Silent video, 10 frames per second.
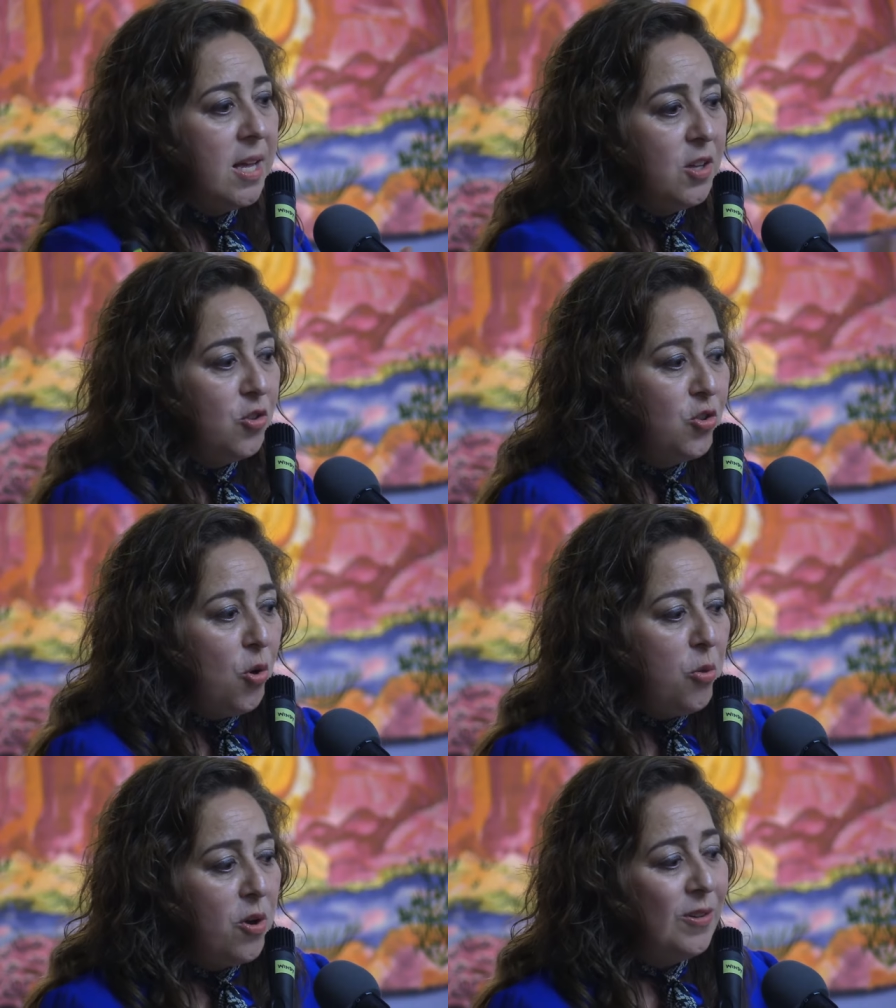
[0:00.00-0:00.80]
So
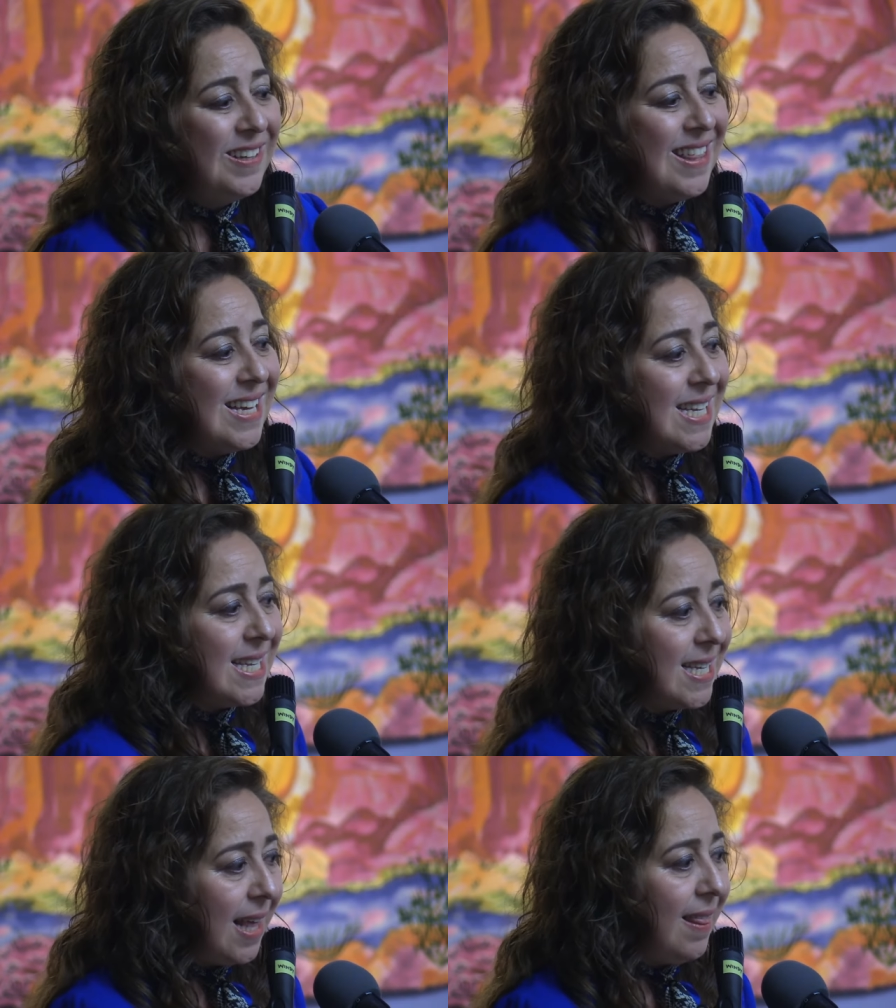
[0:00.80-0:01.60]
there's
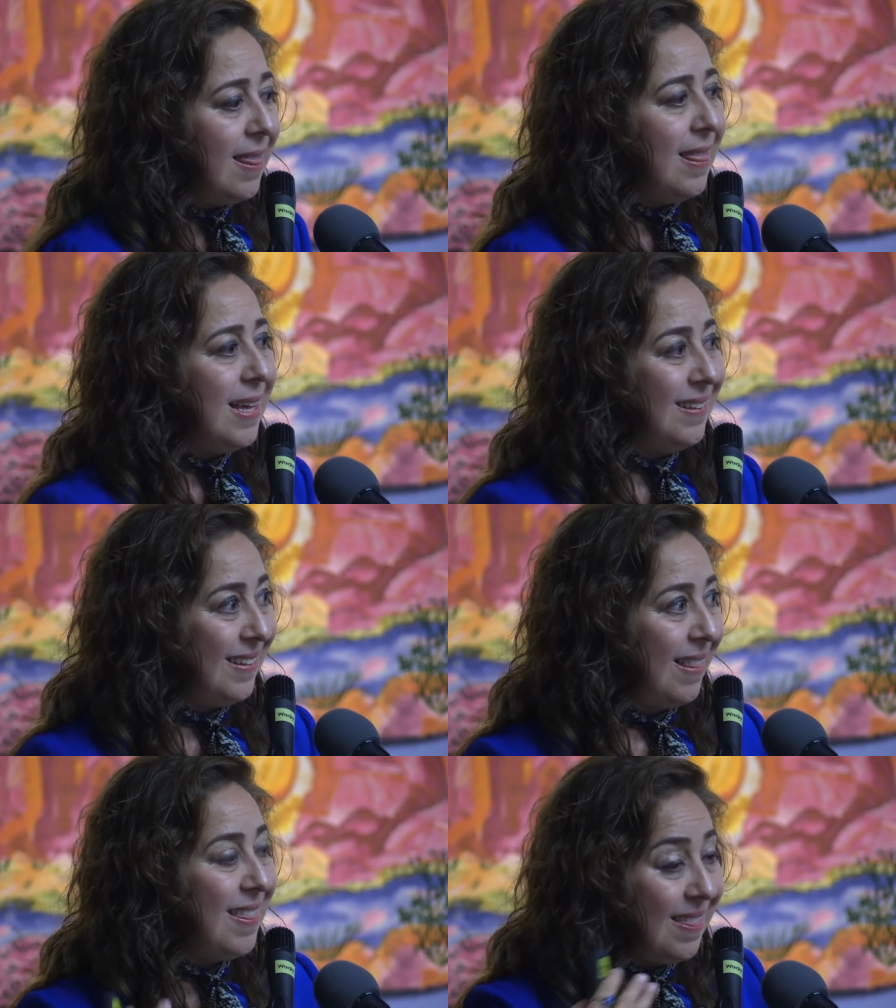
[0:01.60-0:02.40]

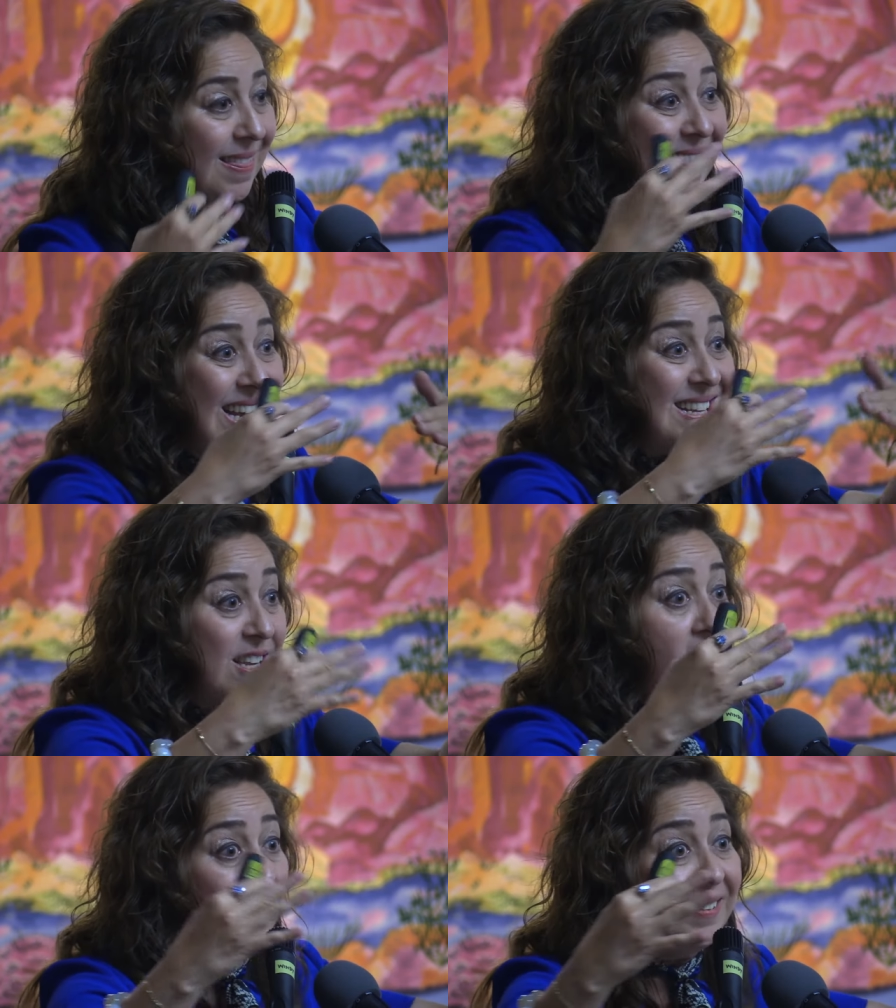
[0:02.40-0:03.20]
these
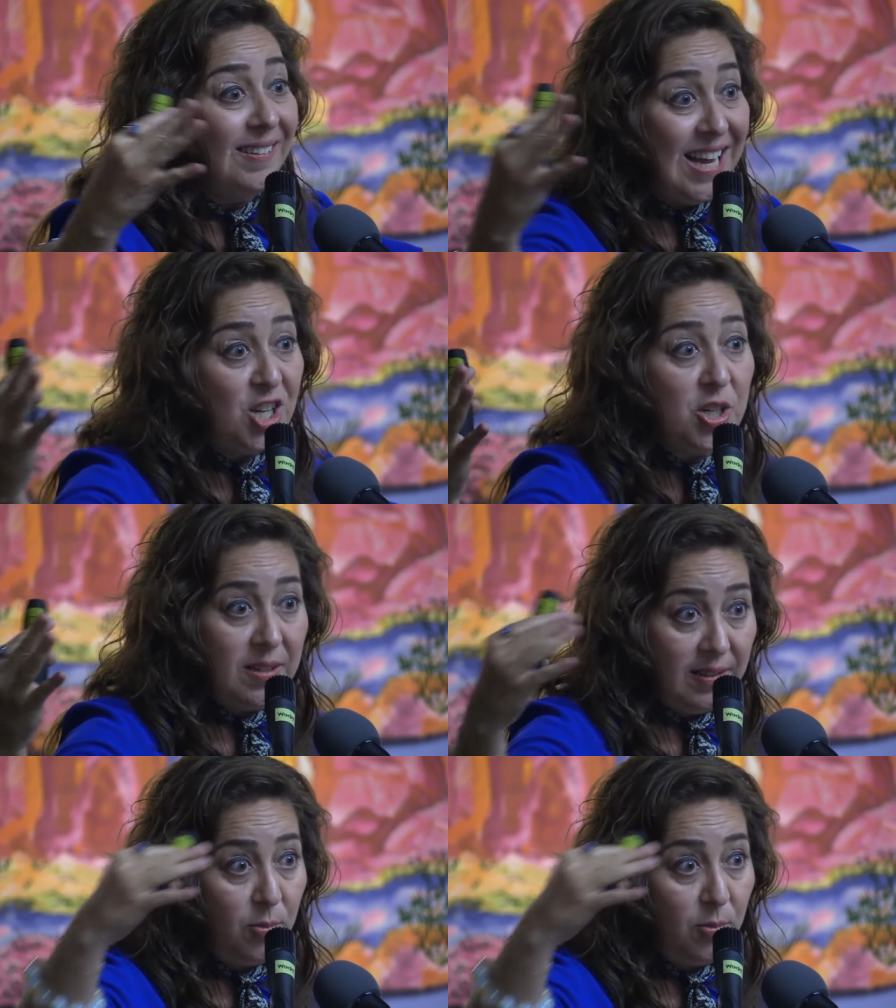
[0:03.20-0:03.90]
oscillations,